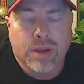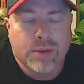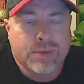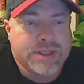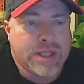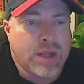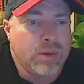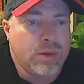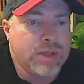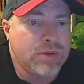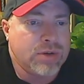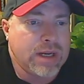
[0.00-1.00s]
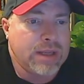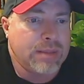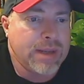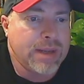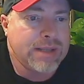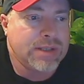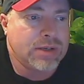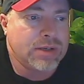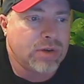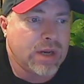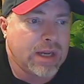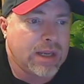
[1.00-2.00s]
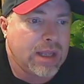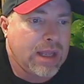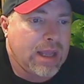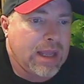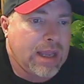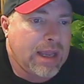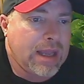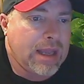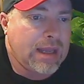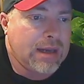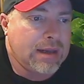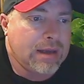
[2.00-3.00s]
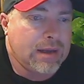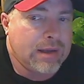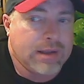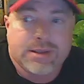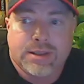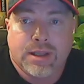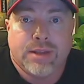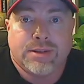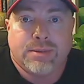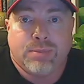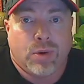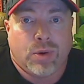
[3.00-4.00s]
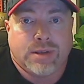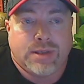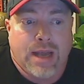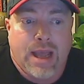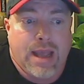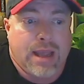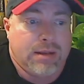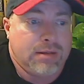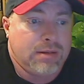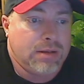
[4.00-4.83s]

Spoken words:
It was the only drink, the basic drink, and it still is important today.